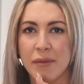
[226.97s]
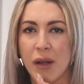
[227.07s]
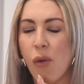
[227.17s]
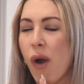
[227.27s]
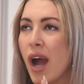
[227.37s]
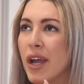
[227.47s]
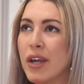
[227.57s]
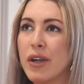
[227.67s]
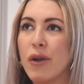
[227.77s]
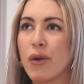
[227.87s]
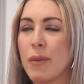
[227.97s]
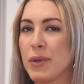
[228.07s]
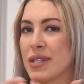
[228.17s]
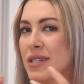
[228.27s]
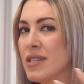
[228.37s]
acquire, or a
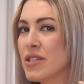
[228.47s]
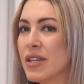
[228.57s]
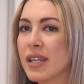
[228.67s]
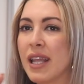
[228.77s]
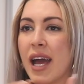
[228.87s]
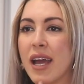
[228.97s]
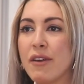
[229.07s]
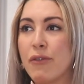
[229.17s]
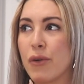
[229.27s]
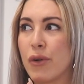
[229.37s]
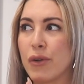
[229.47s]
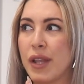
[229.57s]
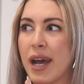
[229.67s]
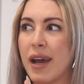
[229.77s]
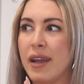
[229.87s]
position in life, or
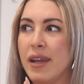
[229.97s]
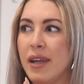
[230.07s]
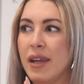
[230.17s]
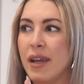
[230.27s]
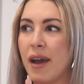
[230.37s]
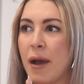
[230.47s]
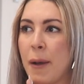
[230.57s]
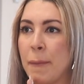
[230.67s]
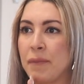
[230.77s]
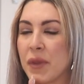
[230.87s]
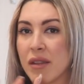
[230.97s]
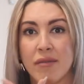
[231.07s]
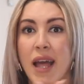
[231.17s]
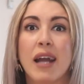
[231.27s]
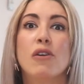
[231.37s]
that
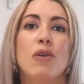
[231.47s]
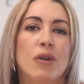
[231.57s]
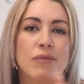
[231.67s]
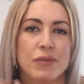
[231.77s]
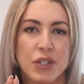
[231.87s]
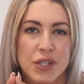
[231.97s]
goal.